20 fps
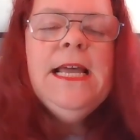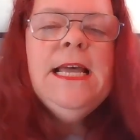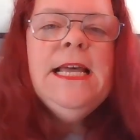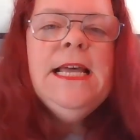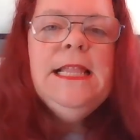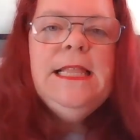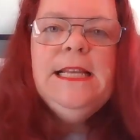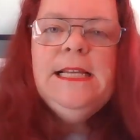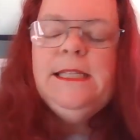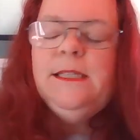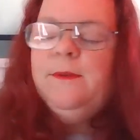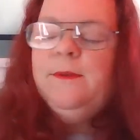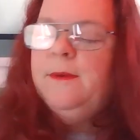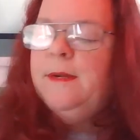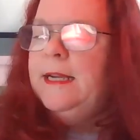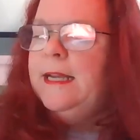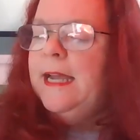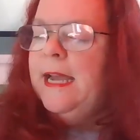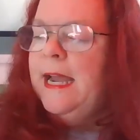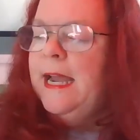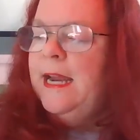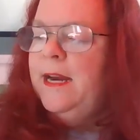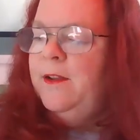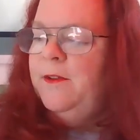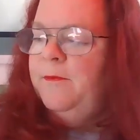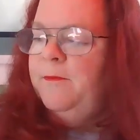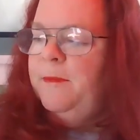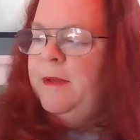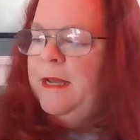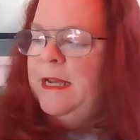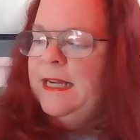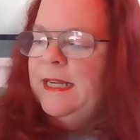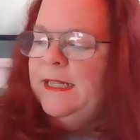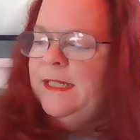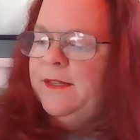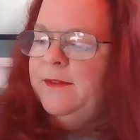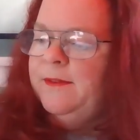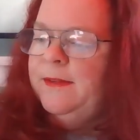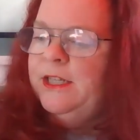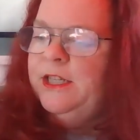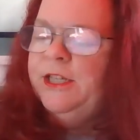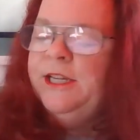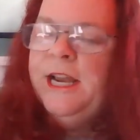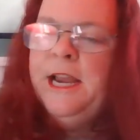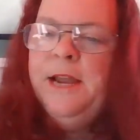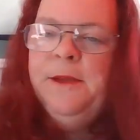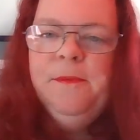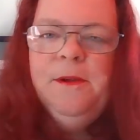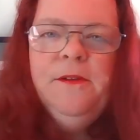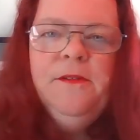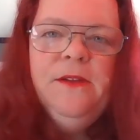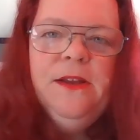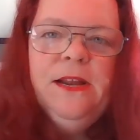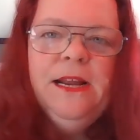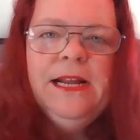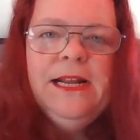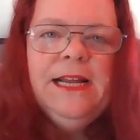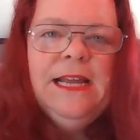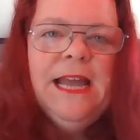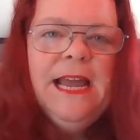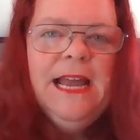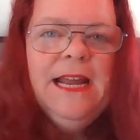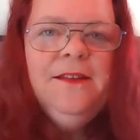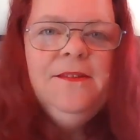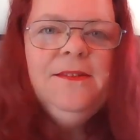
This one kind of, because of its shaping, it kind of